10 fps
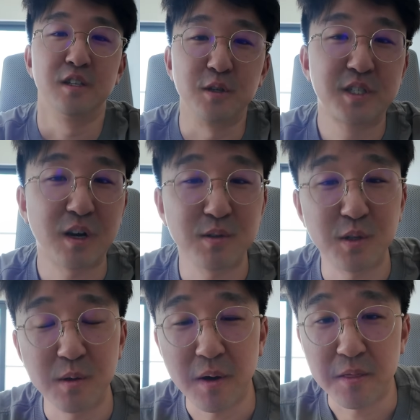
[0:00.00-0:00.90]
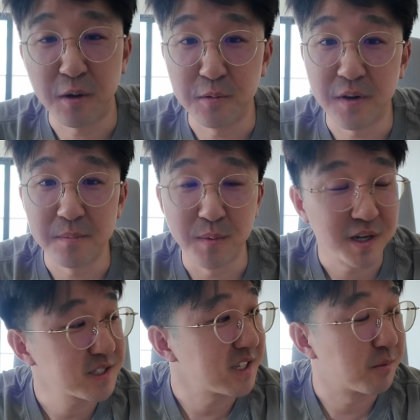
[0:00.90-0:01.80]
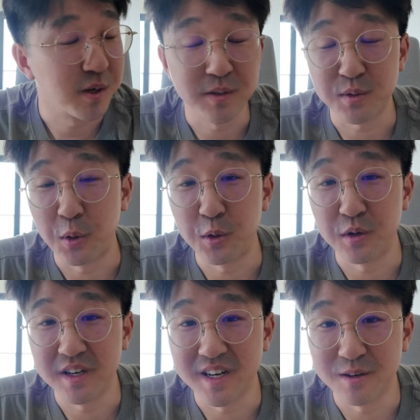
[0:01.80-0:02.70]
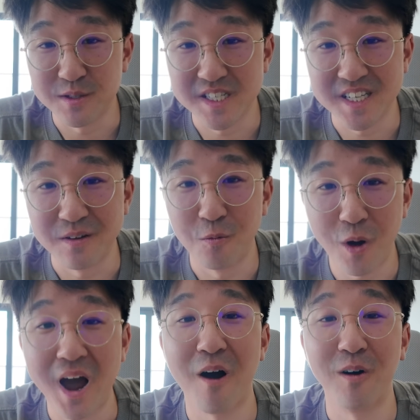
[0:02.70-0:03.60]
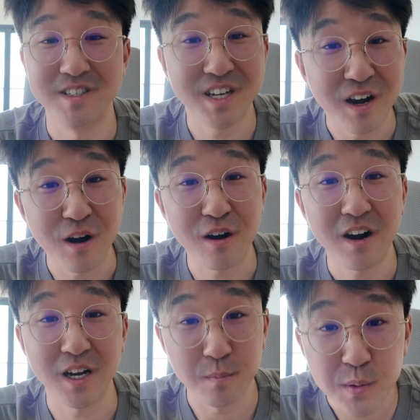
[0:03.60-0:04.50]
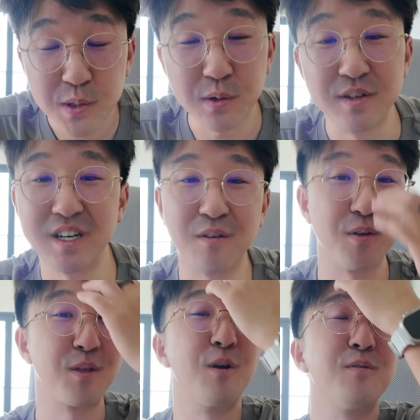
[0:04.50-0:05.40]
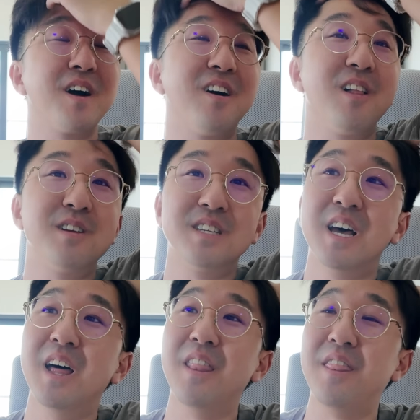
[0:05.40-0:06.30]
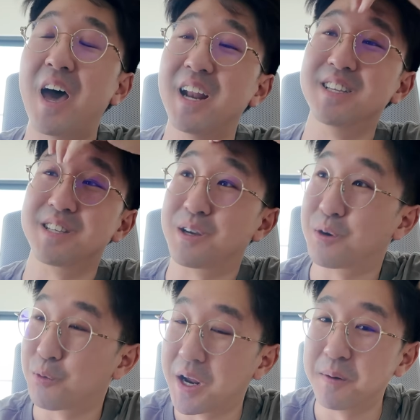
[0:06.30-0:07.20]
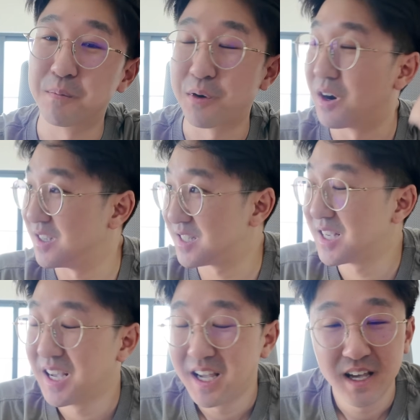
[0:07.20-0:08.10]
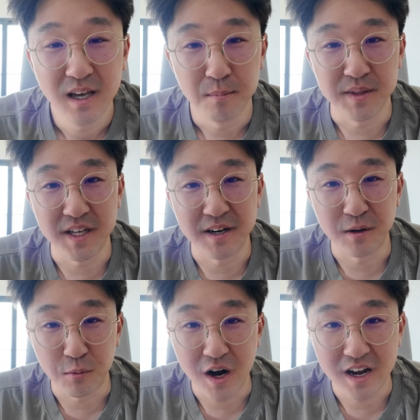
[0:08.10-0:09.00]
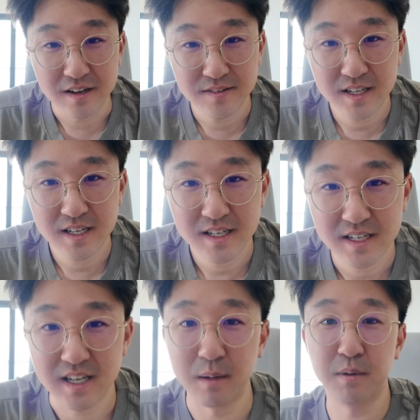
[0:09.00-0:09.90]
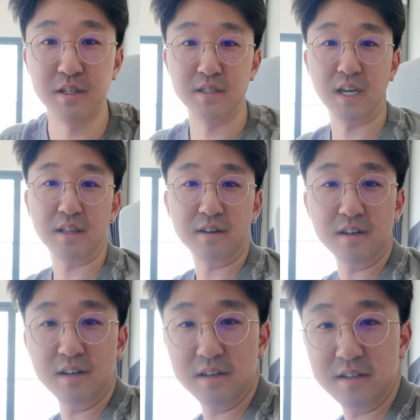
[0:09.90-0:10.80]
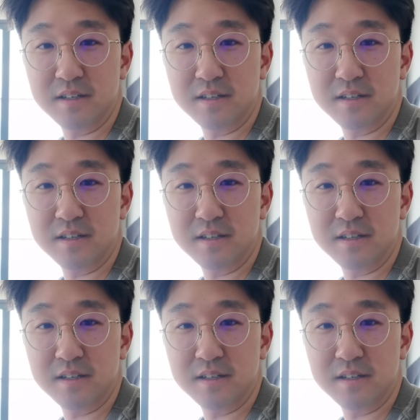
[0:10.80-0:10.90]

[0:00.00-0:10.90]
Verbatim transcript: So this chair was only about 35 bucks and when I was ordering it, I was thinking, wow, a chair, a computer chair for $35, that is a great price. But then it arrived and I put it together.